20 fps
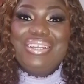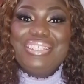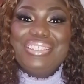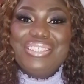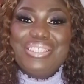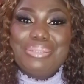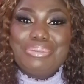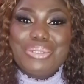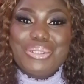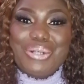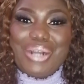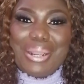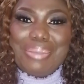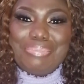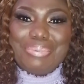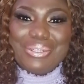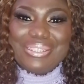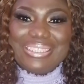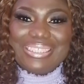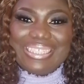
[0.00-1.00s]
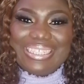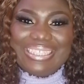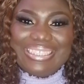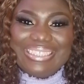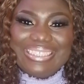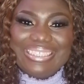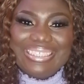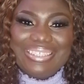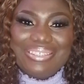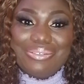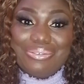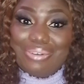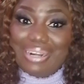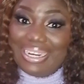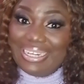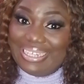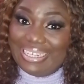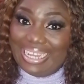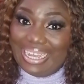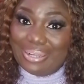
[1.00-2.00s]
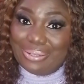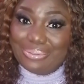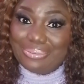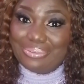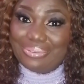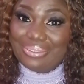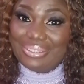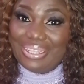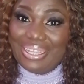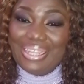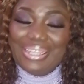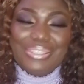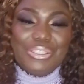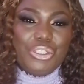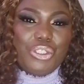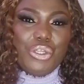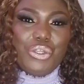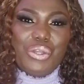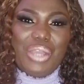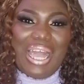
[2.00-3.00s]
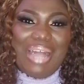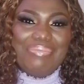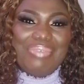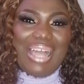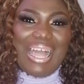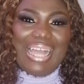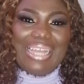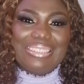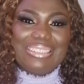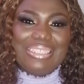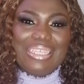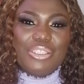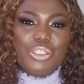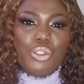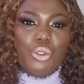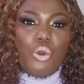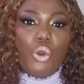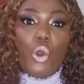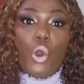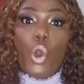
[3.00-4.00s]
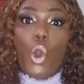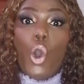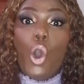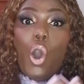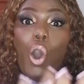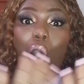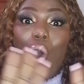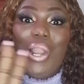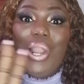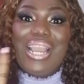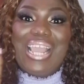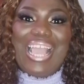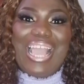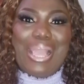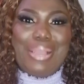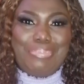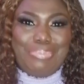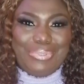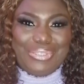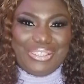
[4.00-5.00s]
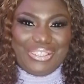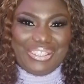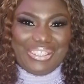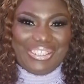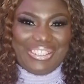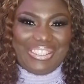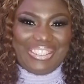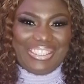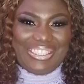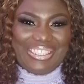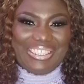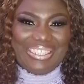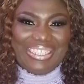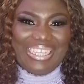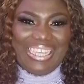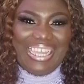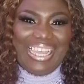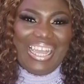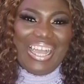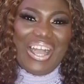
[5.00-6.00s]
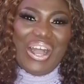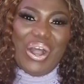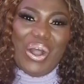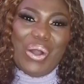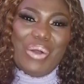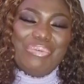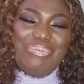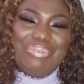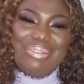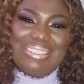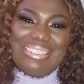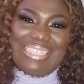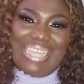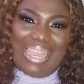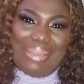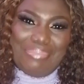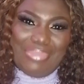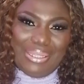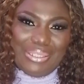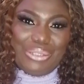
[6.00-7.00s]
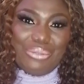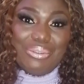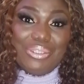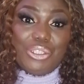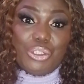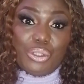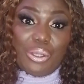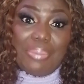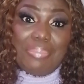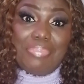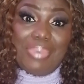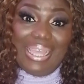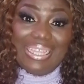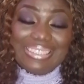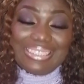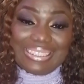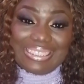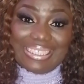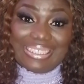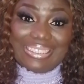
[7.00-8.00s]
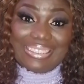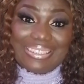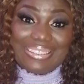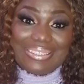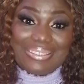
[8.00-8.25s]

on the subscribe button right now so you have access to all episodes of Time Out with Joy Benson.